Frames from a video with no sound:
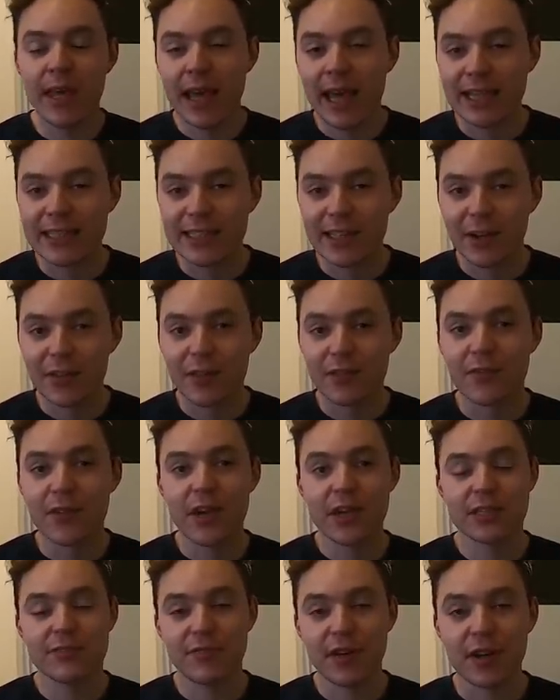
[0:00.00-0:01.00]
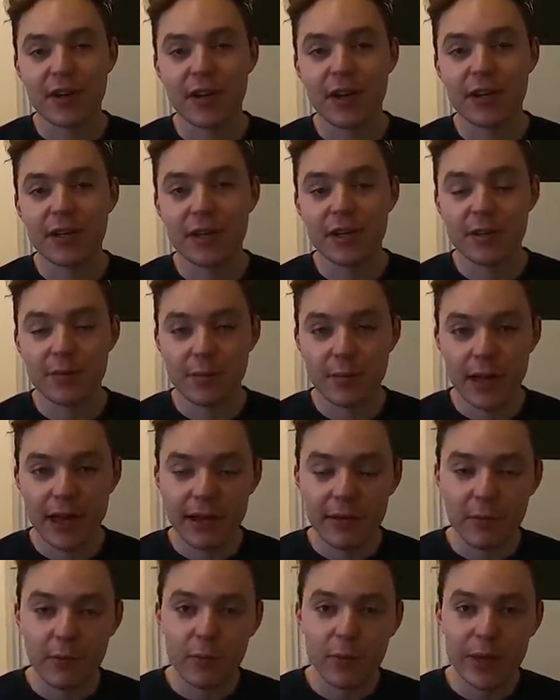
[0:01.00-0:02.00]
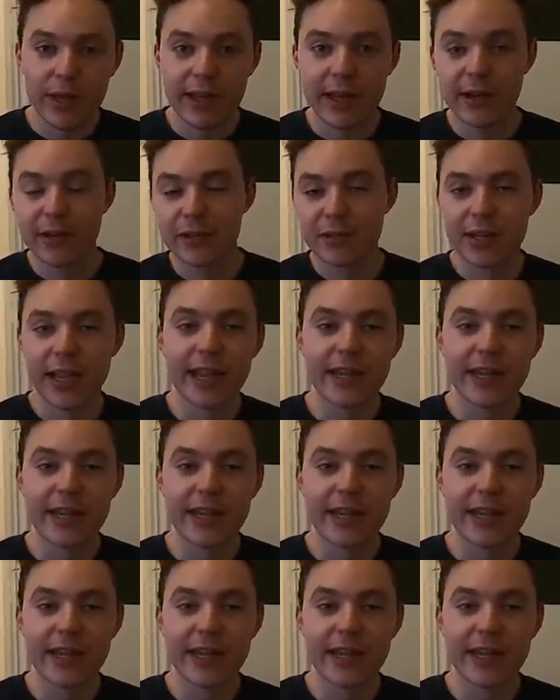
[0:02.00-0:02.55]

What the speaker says: As the first front loader, we couldn't